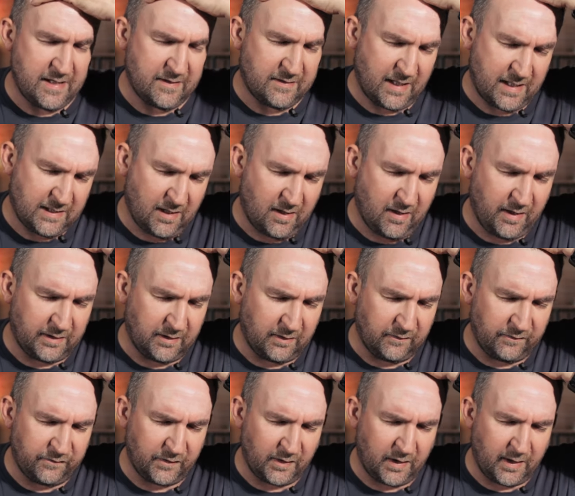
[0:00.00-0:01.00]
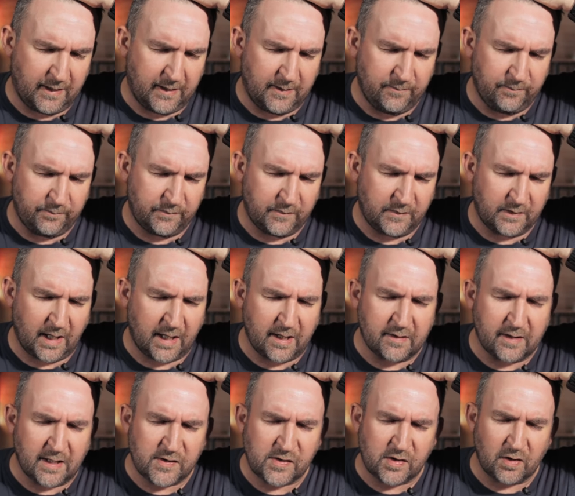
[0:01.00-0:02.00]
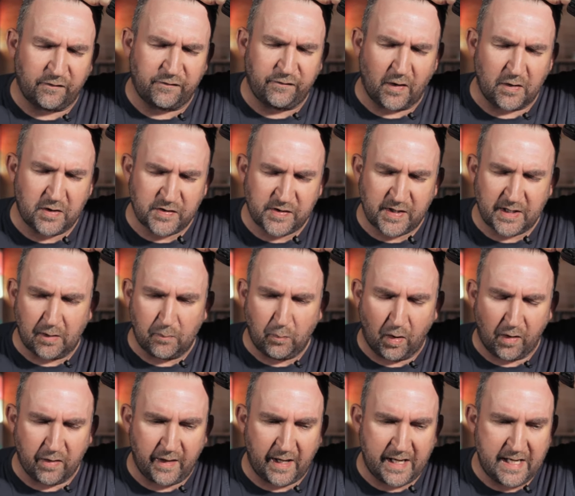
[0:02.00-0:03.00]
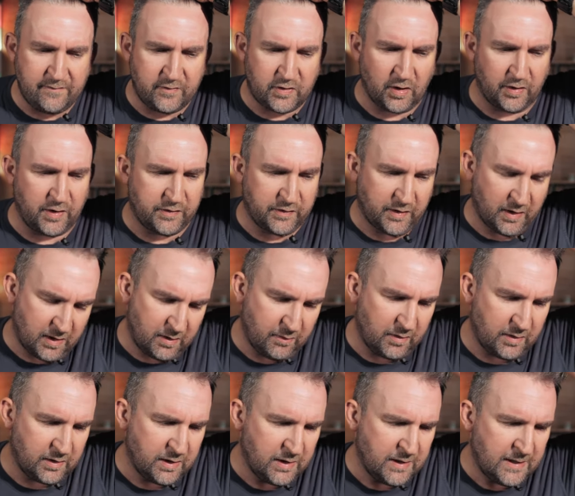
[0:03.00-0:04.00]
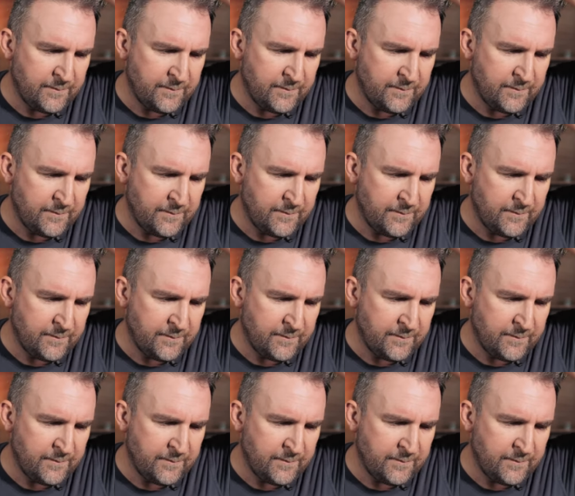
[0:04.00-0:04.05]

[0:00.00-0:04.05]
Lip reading: They kind of, they're sort of focusing on what they've got to do, and